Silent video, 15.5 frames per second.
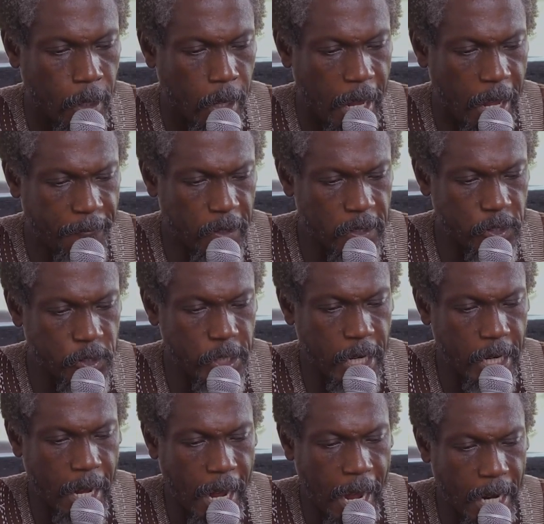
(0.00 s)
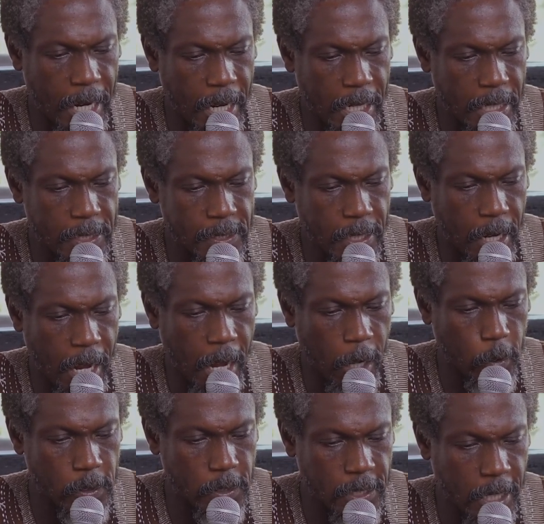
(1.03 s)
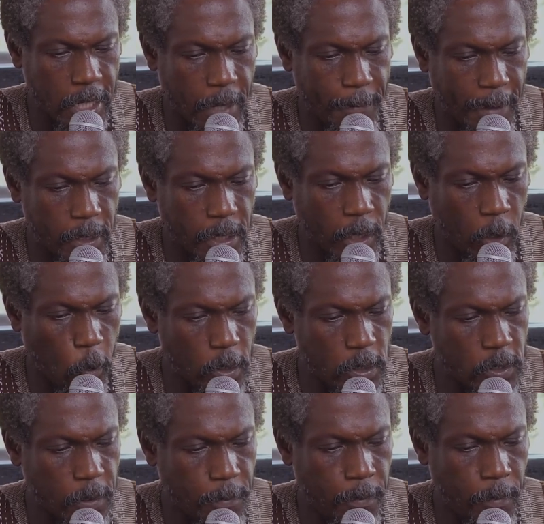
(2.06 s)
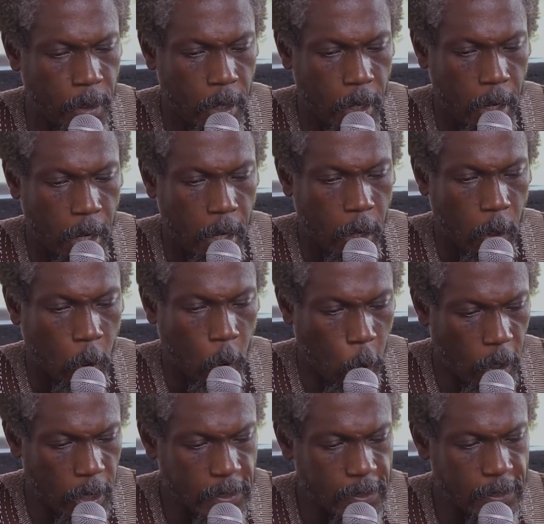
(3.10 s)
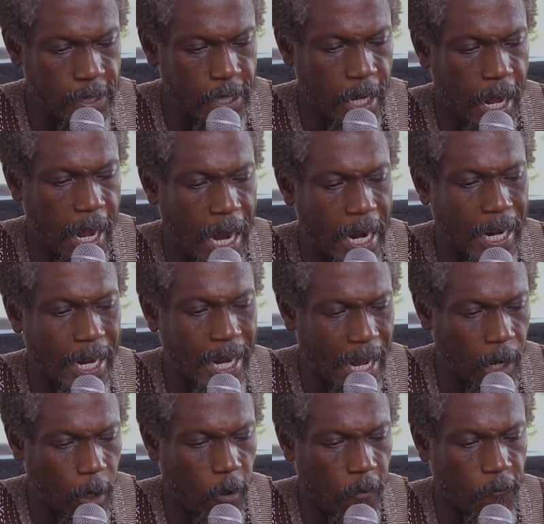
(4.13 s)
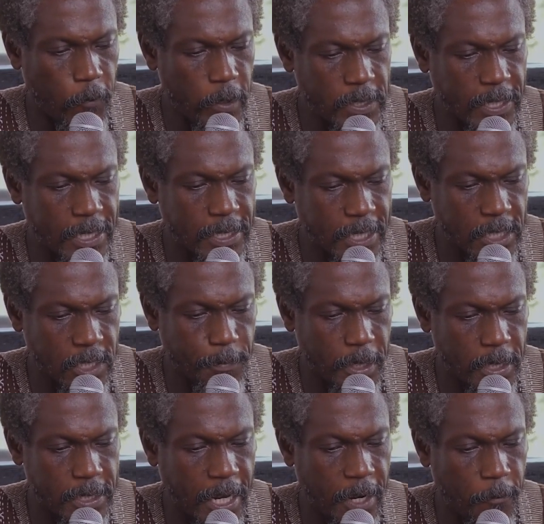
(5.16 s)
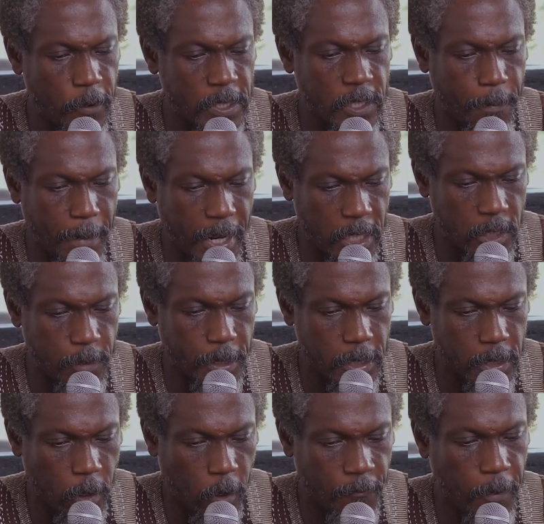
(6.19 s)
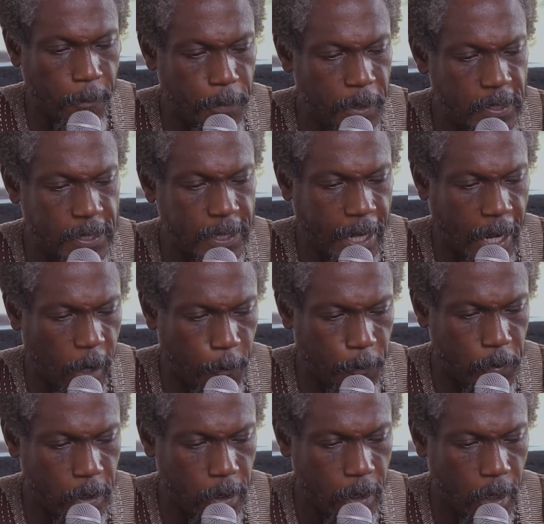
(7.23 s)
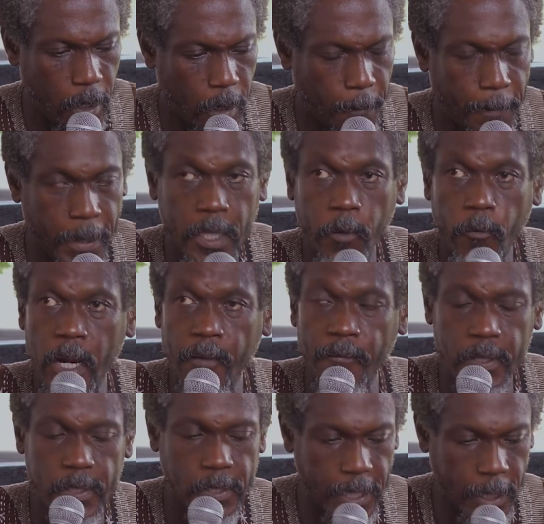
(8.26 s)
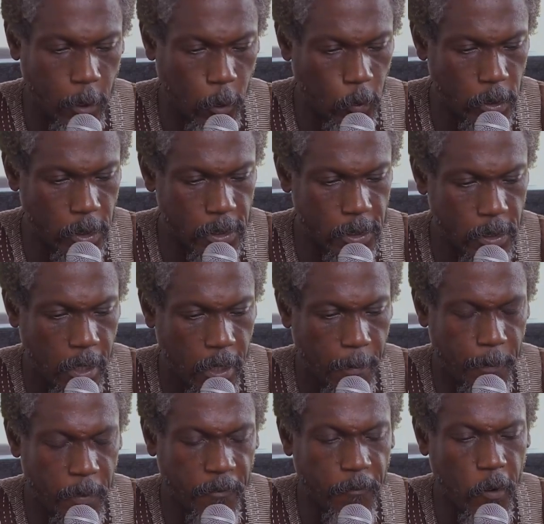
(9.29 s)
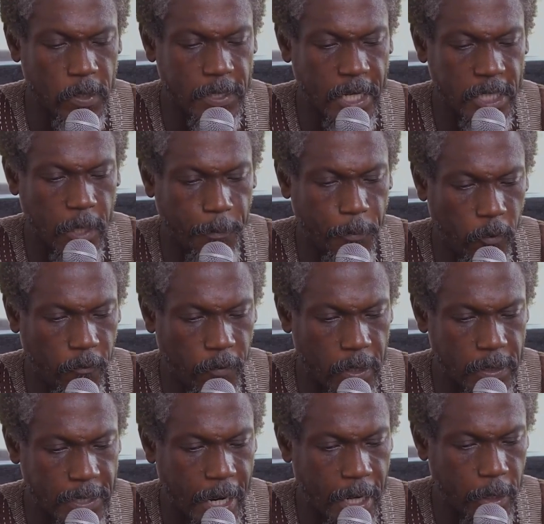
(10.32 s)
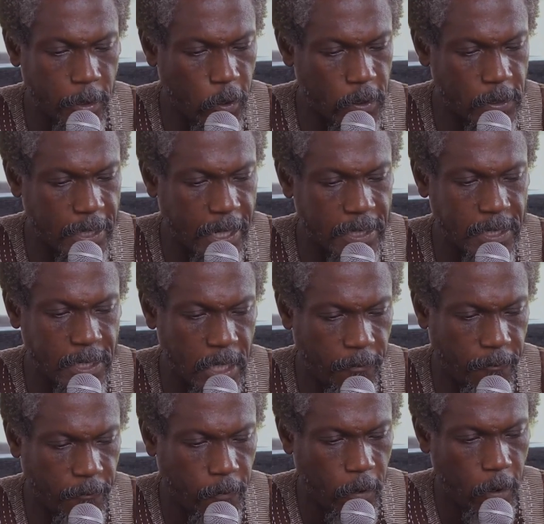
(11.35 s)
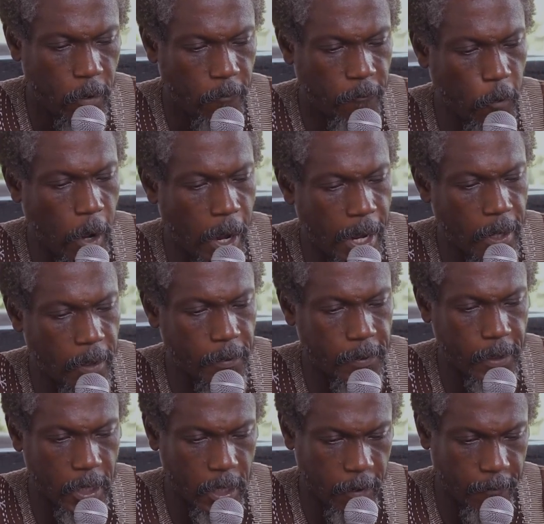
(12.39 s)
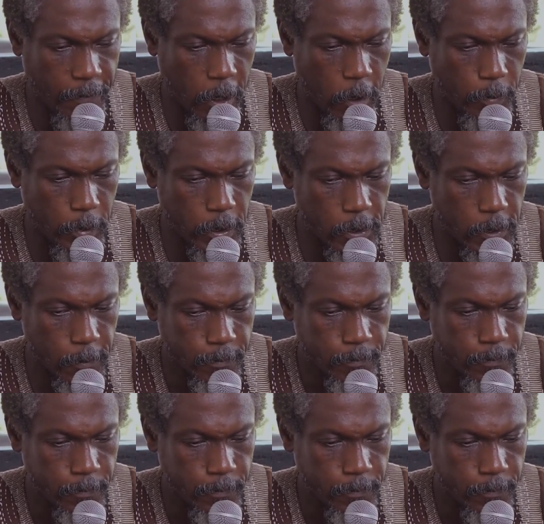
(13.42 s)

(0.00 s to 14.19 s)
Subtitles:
FSG and our allies are concerned about the quantum, quality, and lack of risk assessment and risk management of the BT cowpea by the relevant stakeholders before such approvals are endorsed as safe for our health and the environment.